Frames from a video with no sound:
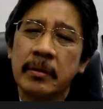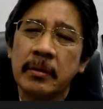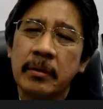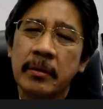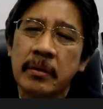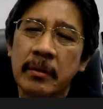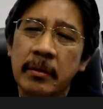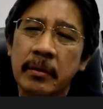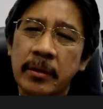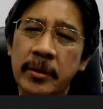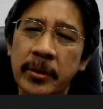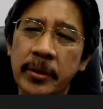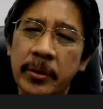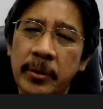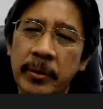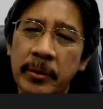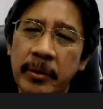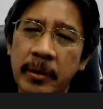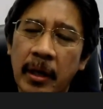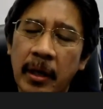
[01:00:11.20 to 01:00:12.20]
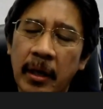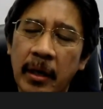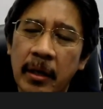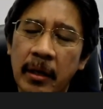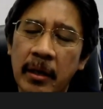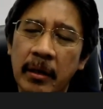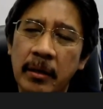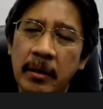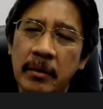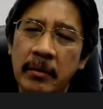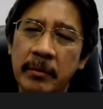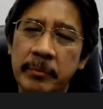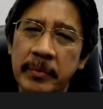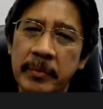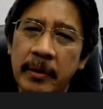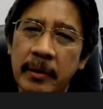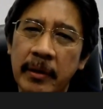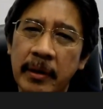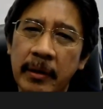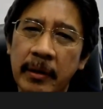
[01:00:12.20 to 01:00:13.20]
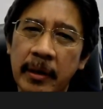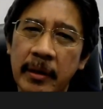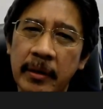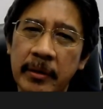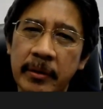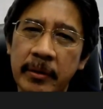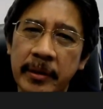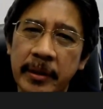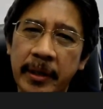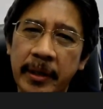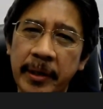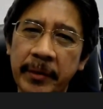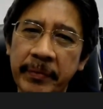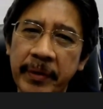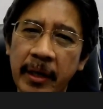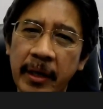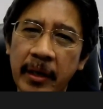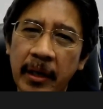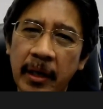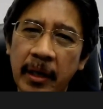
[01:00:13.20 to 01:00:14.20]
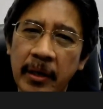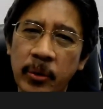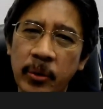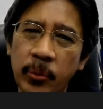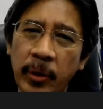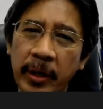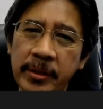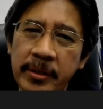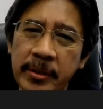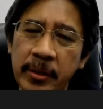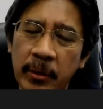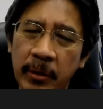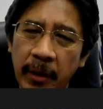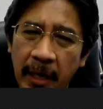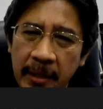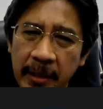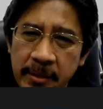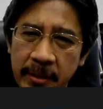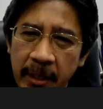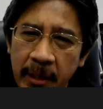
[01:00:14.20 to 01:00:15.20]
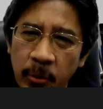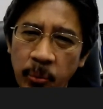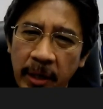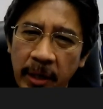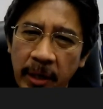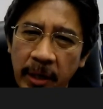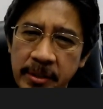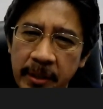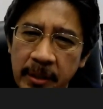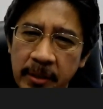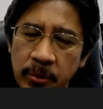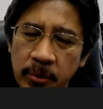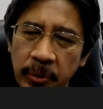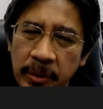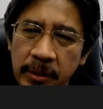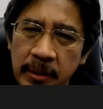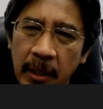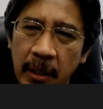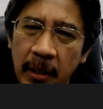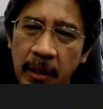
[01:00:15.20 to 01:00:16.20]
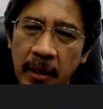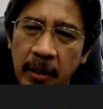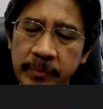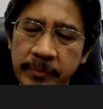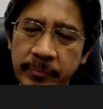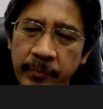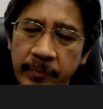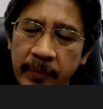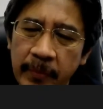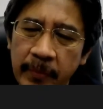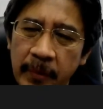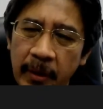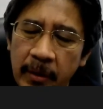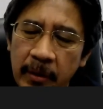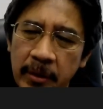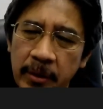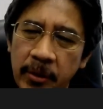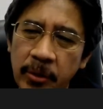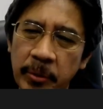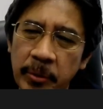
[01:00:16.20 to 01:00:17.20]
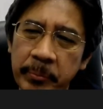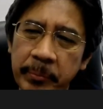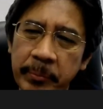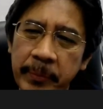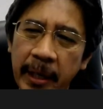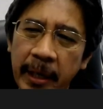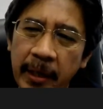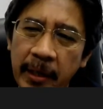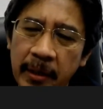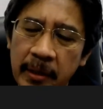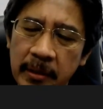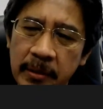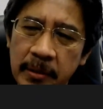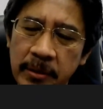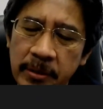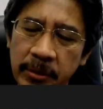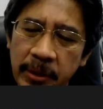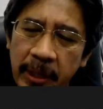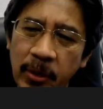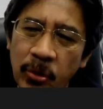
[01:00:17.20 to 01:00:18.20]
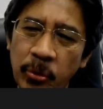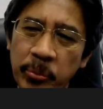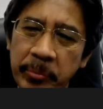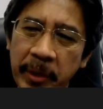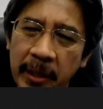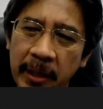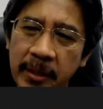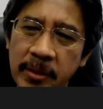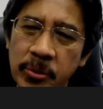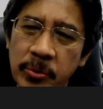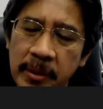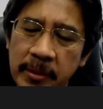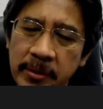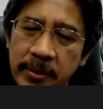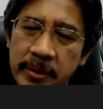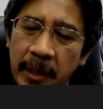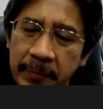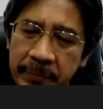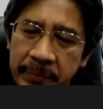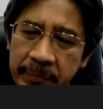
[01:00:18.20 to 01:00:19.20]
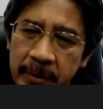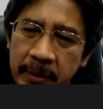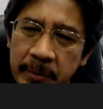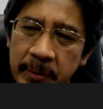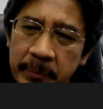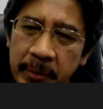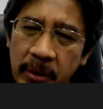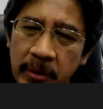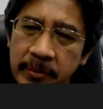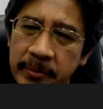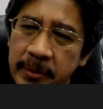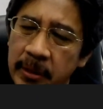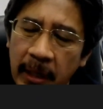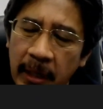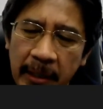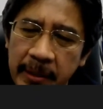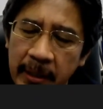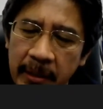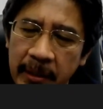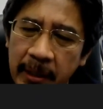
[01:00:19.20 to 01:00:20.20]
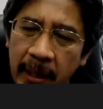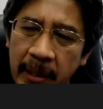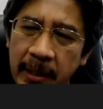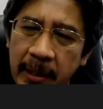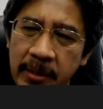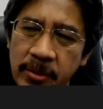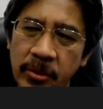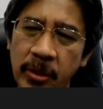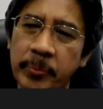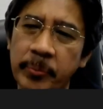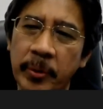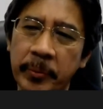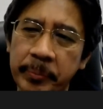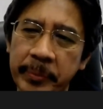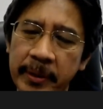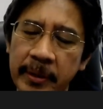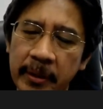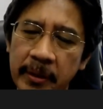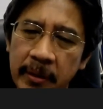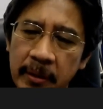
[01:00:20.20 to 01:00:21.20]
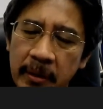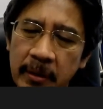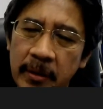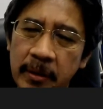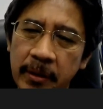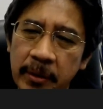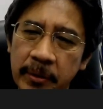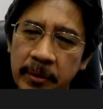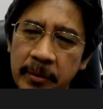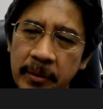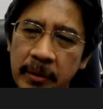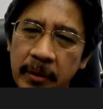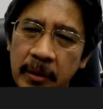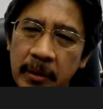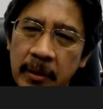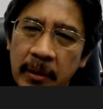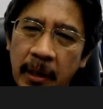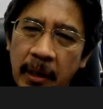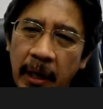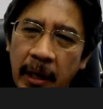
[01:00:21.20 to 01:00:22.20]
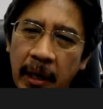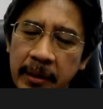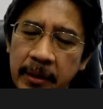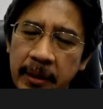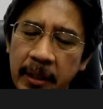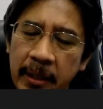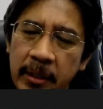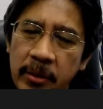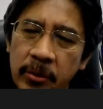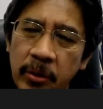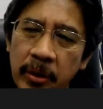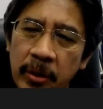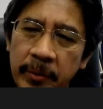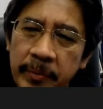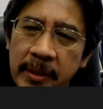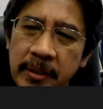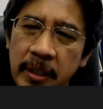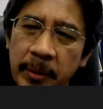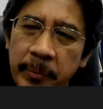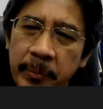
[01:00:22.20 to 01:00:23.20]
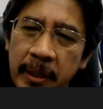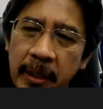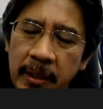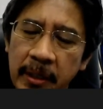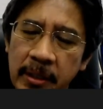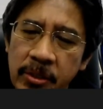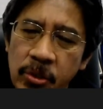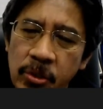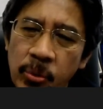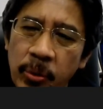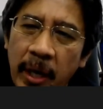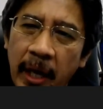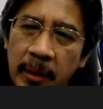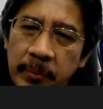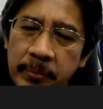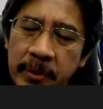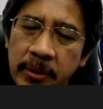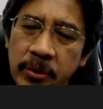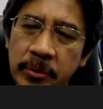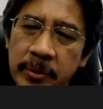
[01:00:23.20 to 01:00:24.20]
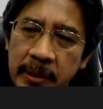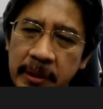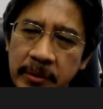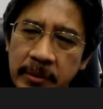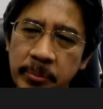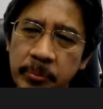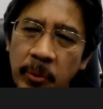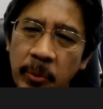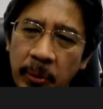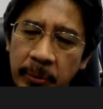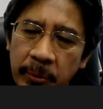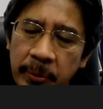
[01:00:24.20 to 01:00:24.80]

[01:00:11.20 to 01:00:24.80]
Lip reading: you know, giving a question or asking questions which are, you know, trying to make the students suffer, because no, I think that's not proper, you know. I think the role of examiner is to help the students more,